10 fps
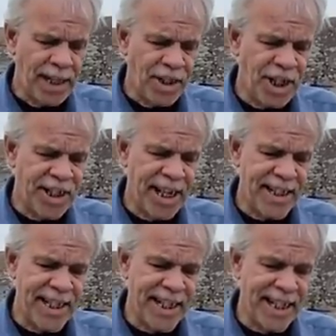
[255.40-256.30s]
And she
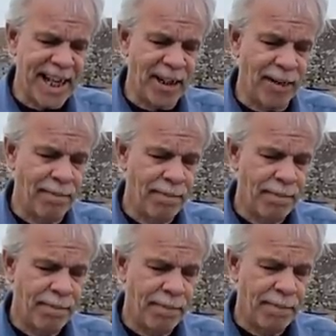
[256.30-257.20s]
says in this letter,
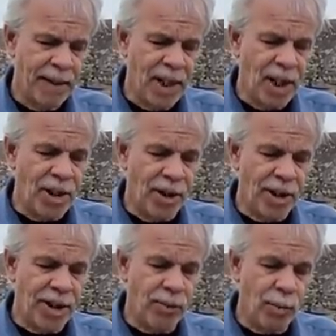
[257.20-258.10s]

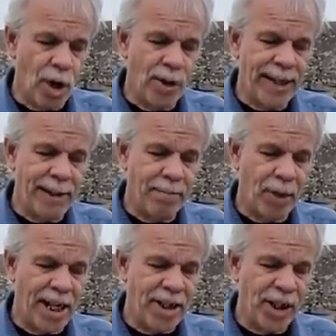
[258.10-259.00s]
there is a wrong
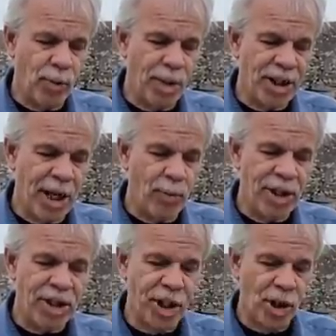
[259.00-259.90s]
impression which I
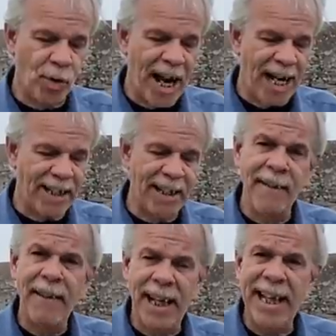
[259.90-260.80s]
wish to correct
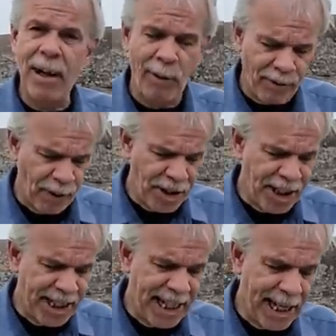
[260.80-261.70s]
and that refers
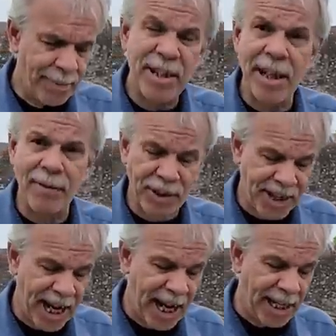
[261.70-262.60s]
to the name Devil's
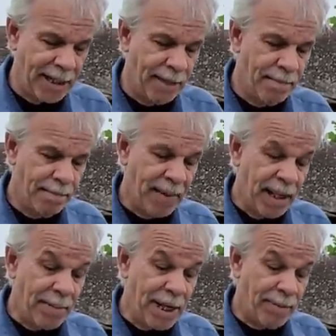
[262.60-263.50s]
Den.
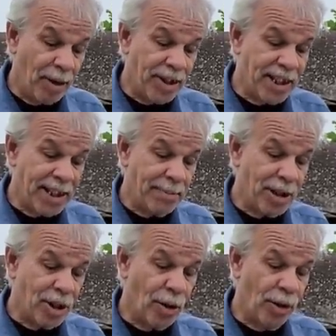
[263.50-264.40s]
Many persons have
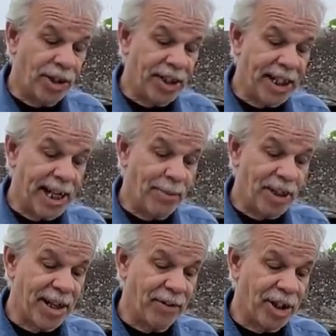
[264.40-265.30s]
been told that the name
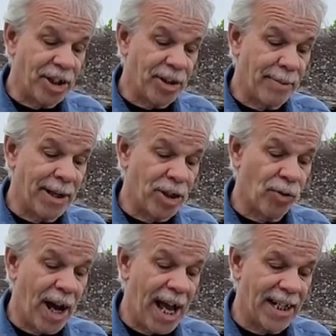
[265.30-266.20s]
was given to those immense
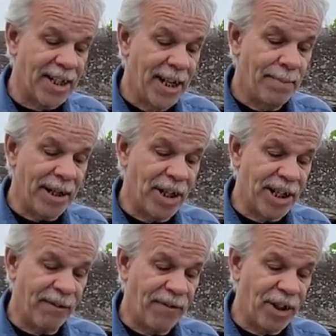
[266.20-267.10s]
rocks
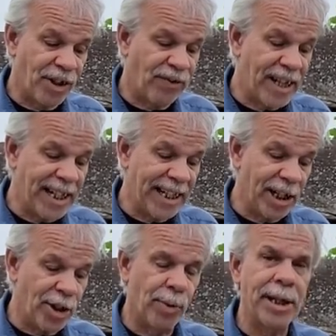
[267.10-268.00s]
because of the fierce fighting
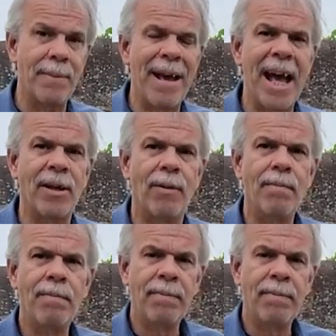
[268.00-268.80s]
there during the battle.